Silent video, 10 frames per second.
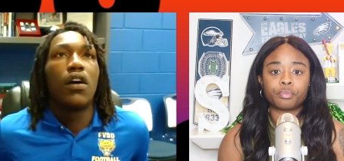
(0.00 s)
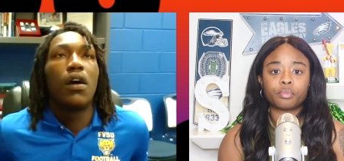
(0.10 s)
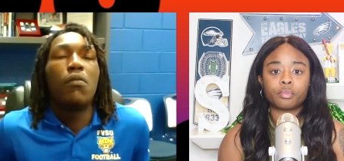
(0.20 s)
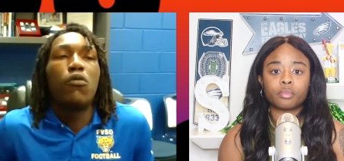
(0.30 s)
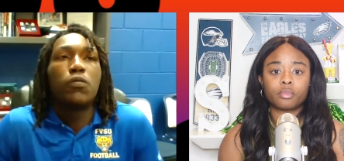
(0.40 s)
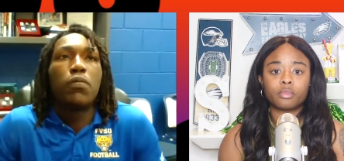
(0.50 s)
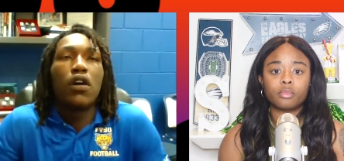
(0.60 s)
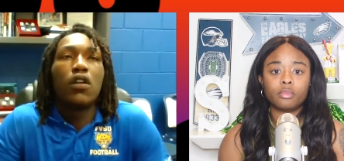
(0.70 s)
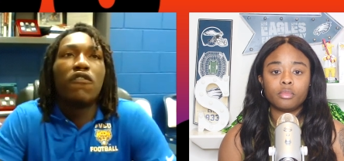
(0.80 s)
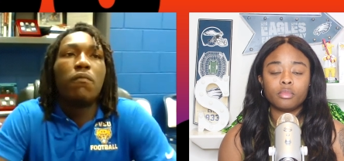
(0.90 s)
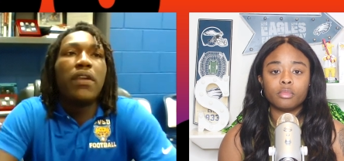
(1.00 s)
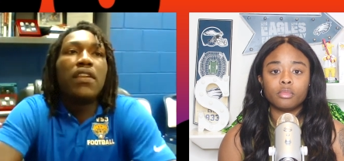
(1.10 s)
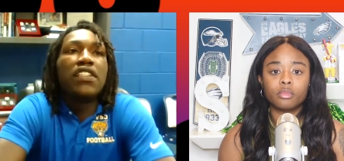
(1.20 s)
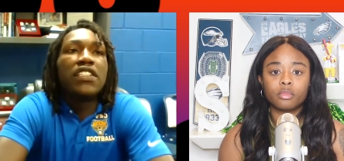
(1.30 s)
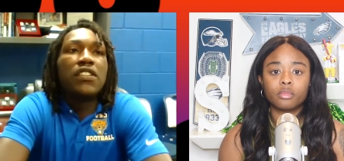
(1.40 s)
Speaker 1: I'm the most proud of
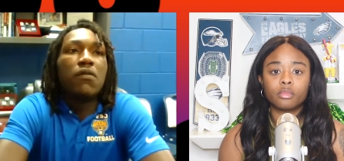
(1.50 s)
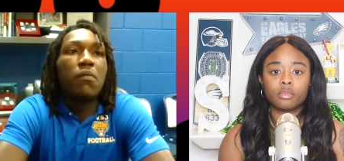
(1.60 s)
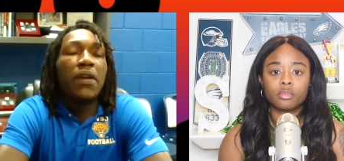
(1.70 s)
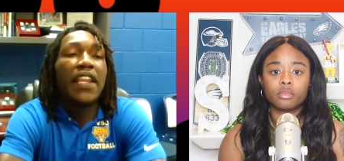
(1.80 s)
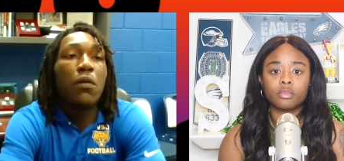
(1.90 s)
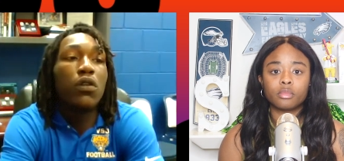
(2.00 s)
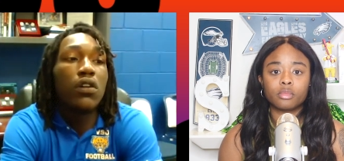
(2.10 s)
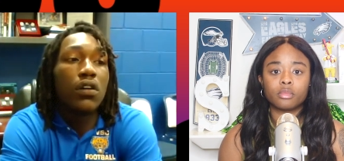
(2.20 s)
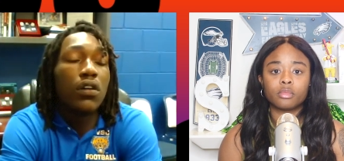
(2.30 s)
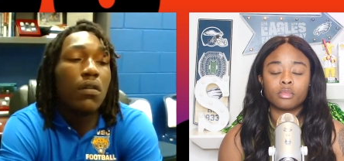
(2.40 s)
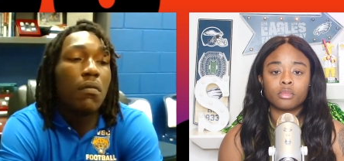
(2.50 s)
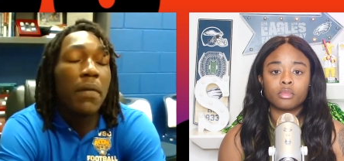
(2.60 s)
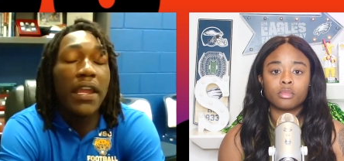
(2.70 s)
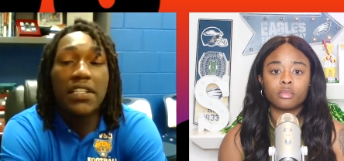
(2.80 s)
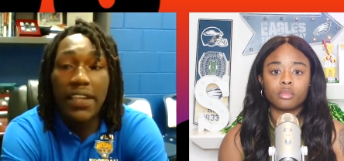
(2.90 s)
me being able to
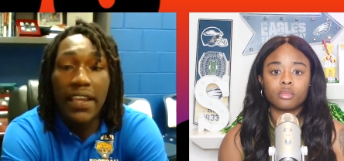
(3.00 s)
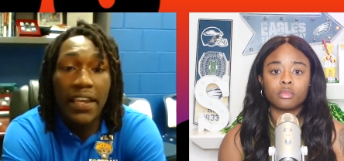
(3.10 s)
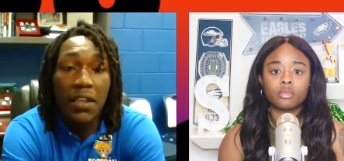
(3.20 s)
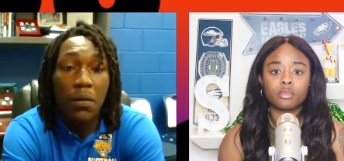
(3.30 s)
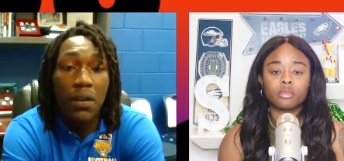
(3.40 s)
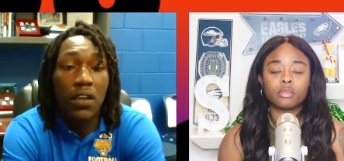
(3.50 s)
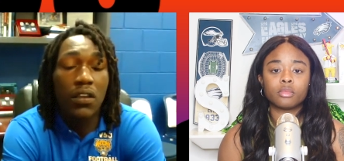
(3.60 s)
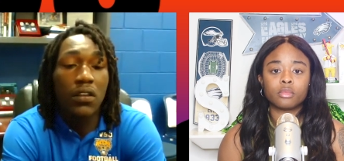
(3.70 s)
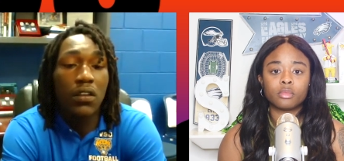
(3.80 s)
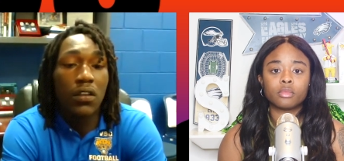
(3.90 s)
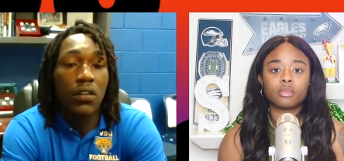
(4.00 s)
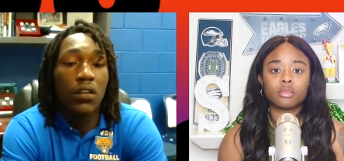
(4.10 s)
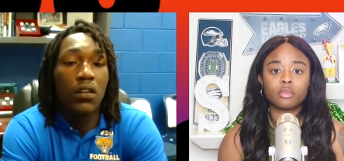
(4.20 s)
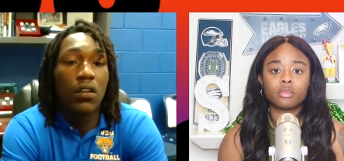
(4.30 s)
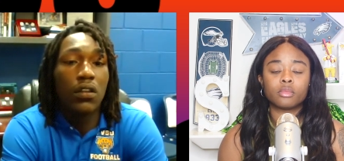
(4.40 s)
manage the game and
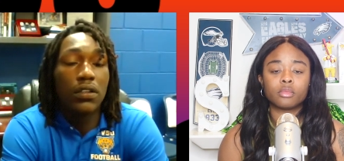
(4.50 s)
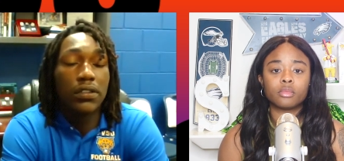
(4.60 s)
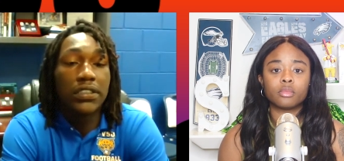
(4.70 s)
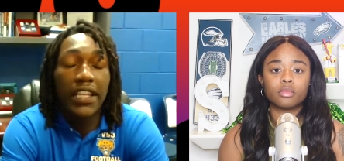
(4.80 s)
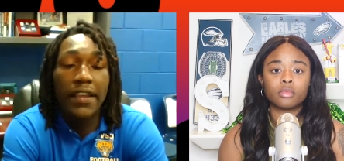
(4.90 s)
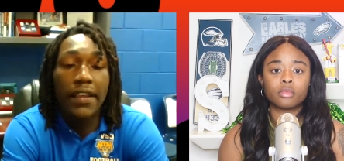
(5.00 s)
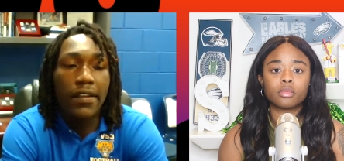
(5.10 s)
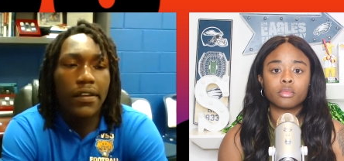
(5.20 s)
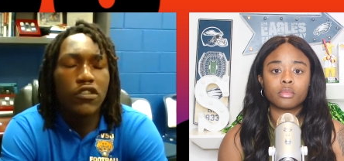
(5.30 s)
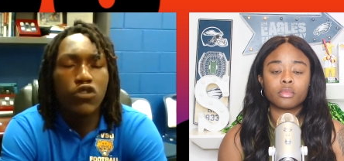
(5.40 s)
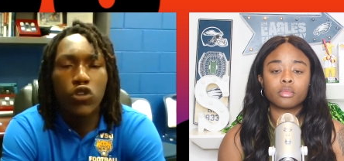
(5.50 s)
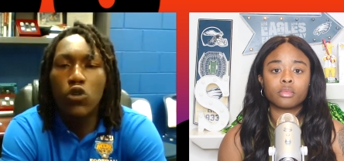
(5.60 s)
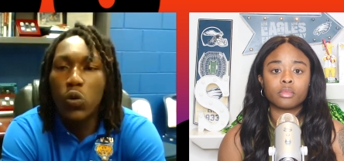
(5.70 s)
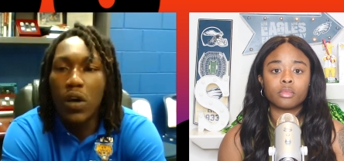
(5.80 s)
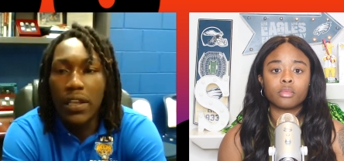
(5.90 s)
stay
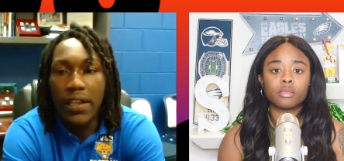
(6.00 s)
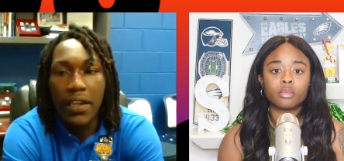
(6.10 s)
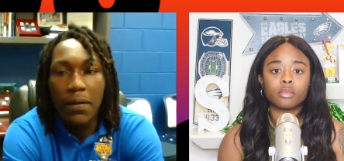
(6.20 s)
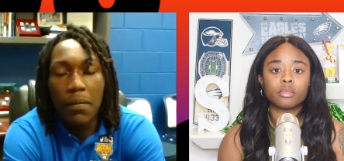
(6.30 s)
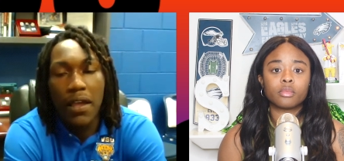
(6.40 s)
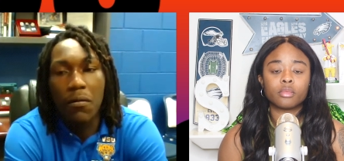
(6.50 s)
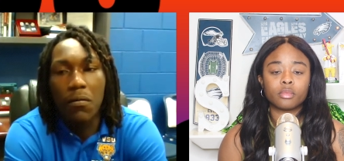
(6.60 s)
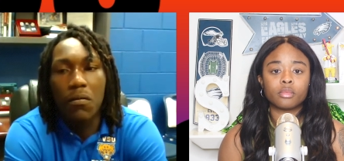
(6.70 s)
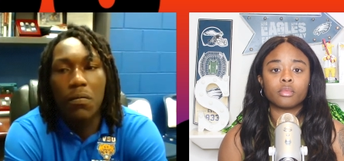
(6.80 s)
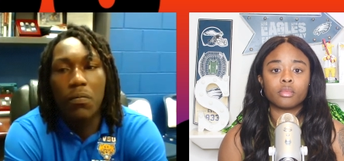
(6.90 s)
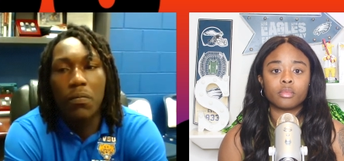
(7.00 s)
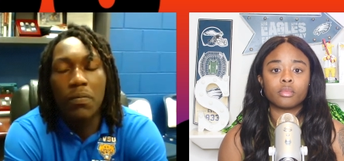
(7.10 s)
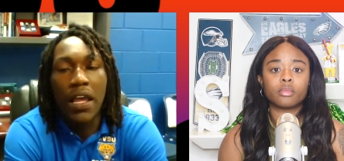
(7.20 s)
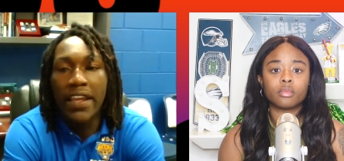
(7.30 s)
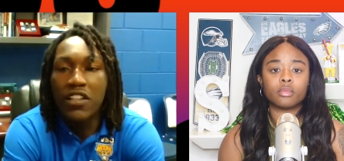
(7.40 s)
controlled throughout the game. Like
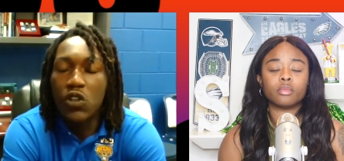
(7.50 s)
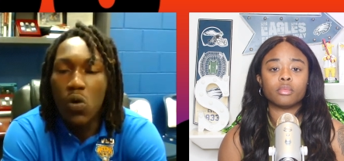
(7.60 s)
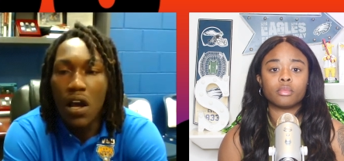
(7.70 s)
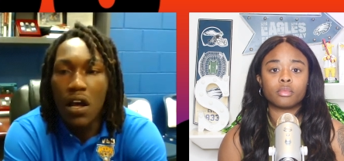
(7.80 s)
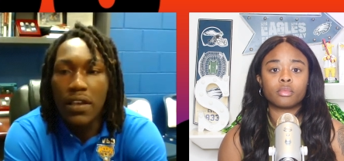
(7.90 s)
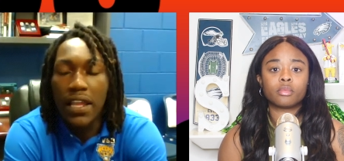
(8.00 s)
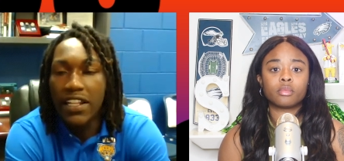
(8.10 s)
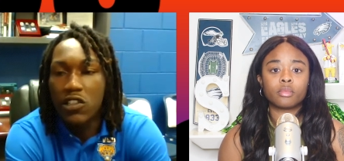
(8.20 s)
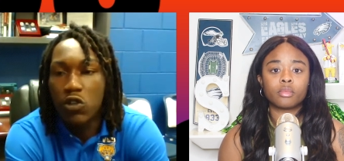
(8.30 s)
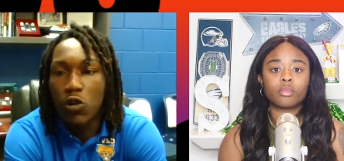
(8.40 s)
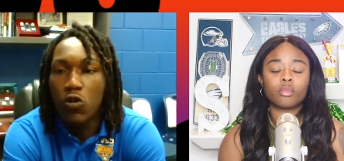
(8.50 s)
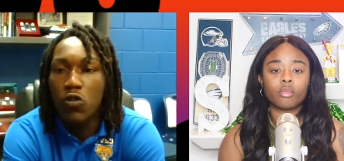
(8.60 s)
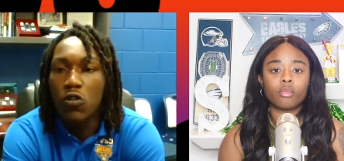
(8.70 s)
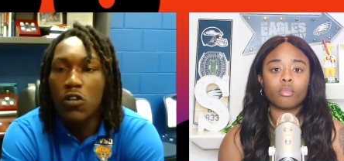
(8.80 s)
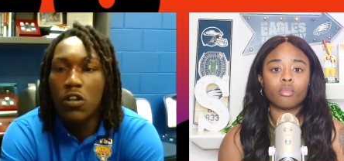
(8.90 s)
not get too high, not get too
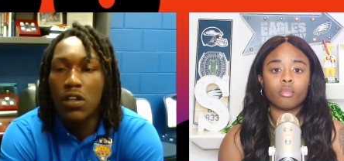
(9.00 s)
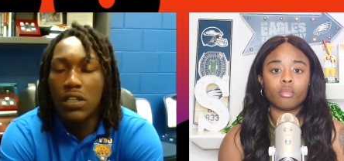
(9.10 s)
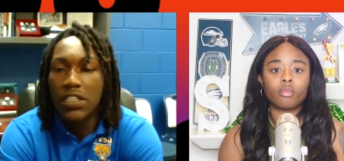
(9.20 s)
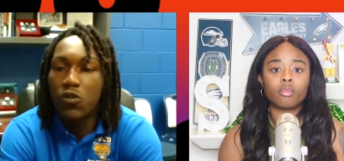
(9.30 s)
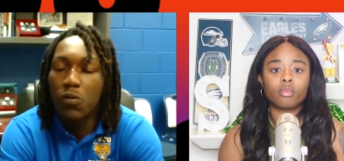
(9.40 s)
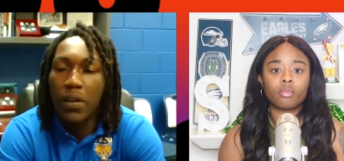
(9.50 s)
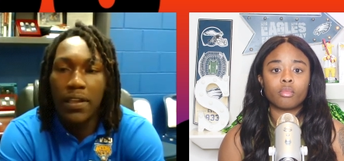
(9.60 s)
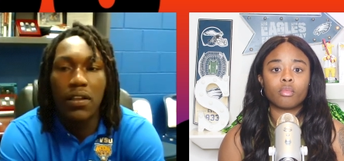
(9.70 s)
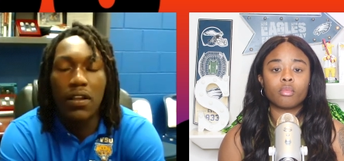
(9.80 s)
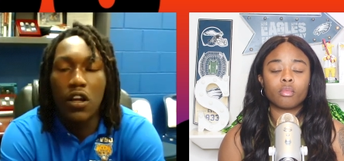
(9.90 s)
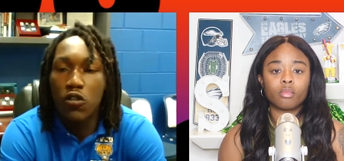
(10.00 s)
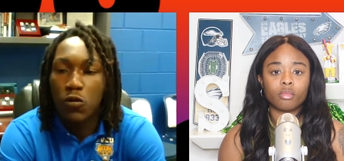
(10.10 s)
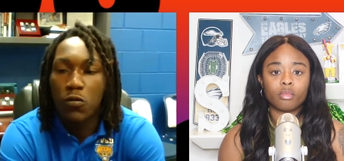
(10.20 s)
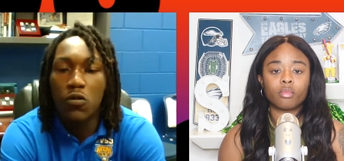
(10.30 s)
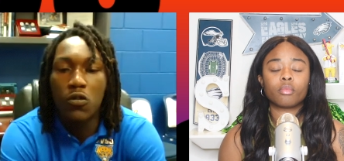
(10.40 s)
low, just remain
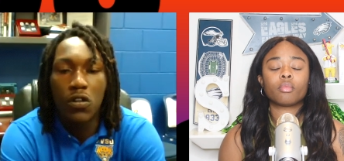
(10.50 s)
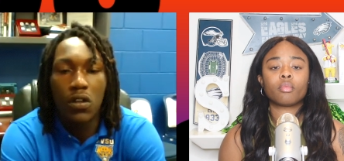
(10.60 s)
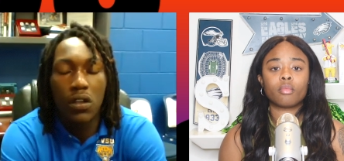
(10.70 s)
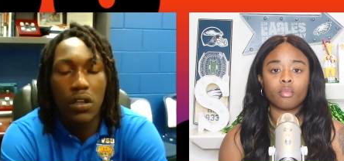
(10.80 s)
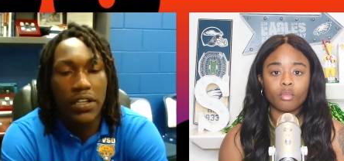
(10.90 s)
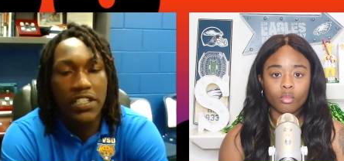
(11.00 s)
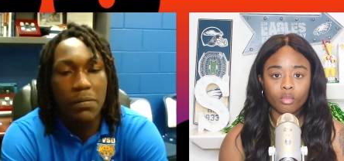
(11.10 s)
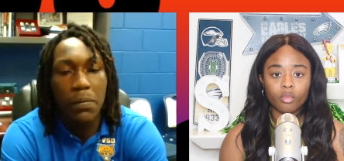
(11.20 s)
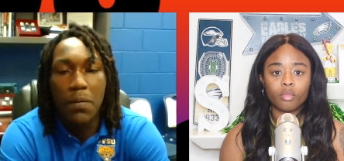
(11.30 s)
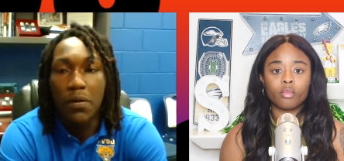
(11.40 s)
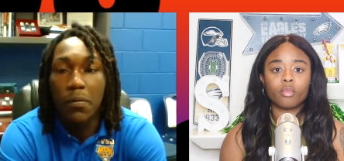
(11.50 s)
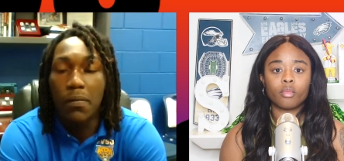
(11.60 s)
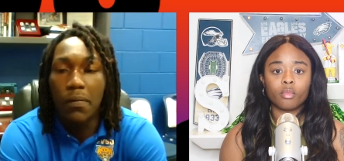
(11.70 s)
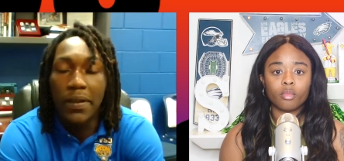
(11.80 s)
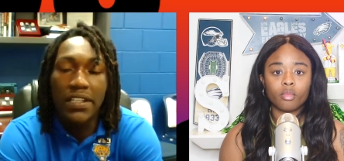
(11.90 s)
comfortable and just be able to
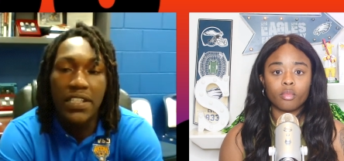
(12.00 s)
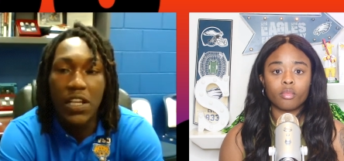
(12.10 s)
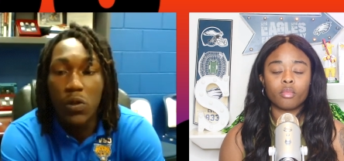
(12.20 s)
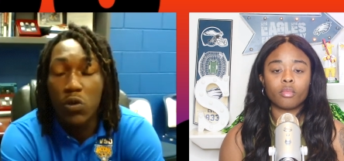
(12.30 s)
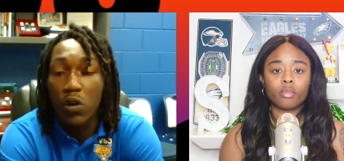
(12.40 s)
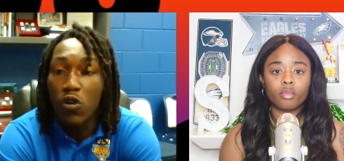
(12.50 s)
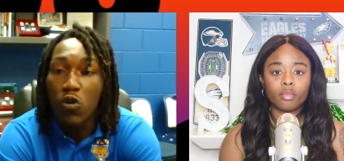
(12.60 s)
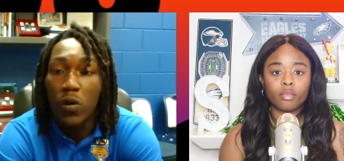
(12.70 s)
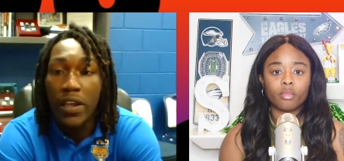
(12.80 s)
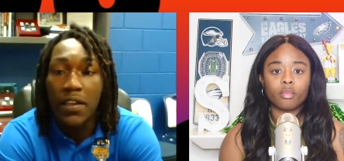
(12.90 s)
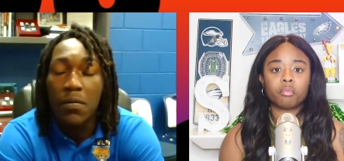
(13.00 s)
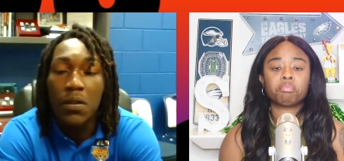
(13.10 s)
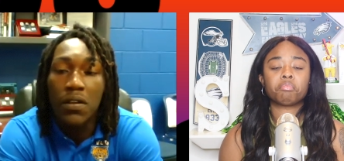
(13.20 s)
be the same with throughout the whole game.